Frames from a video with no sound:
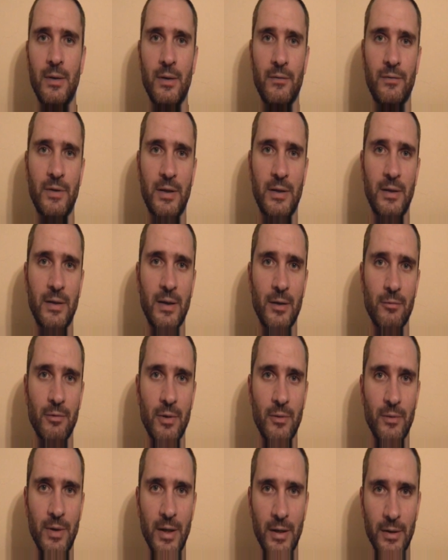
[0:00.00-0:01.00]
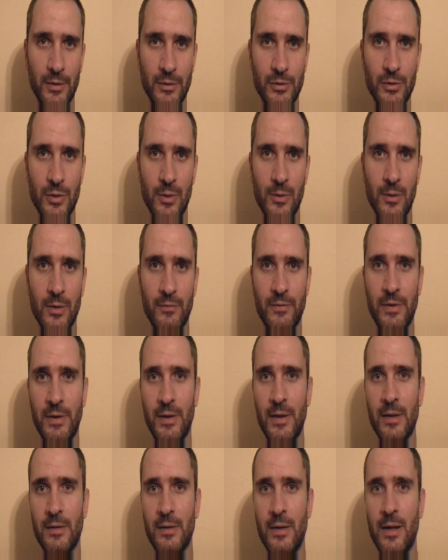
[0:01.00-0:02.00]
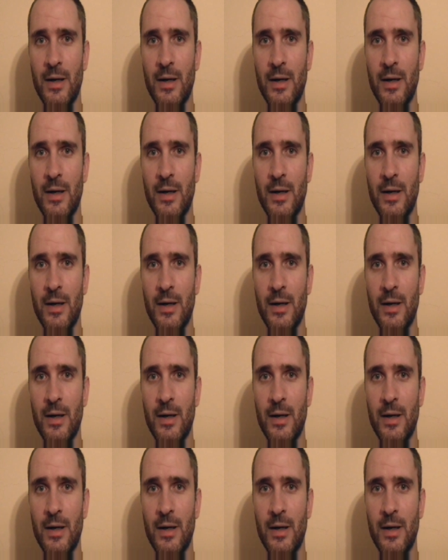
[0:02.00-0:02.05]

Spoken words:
and if they can get a rear naked choke, if they can get the